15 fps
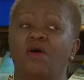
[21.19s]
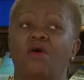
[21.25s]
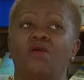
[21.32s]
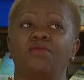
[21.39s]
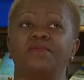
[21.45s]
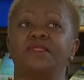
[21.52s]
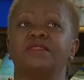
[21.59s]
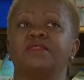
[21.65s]

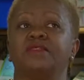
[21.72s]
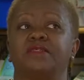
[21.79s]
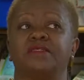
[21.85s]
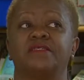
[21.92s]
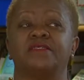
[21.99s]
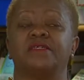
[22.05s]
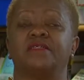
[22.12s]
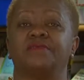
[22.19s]

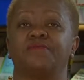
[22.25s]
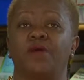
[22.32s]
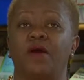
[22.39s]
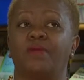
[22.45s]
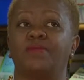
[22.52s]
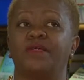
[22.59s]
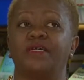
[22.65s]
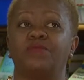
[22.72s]
Homelessness is
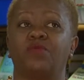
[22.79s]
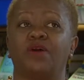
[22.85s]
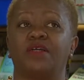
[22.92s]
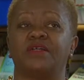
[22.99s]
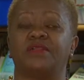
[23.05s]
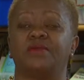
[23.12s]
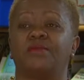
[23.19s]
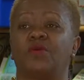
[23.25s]
probably
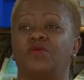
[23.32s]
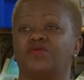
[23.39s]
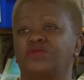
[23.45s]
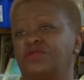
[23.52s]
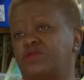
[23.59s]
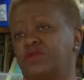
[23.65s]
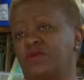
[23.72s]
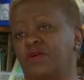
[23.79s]
one of the
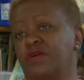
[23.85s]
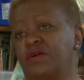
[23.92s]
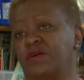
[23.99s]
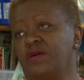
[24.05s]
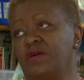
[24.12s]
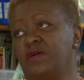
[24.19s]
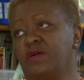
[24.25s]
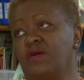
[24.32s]
most
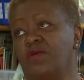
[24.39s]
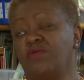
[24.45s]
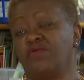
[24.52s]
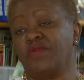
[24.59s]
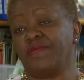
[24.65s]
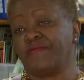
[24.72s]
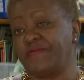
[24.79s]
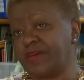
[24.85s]

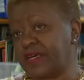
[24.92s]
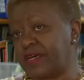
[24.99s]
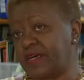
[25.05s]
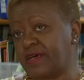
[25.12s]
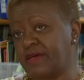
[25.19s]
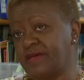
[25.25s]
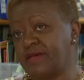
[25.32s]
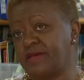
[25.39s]

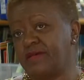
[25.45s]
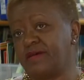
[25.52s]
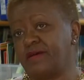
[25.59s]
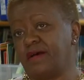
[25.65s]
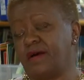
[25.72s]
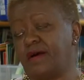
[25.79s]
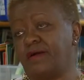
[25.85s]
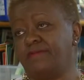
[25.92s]
horrific
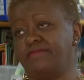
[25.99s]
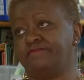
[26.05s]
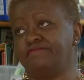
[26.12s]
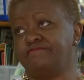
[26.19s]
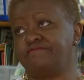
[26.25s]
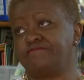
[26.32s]
um,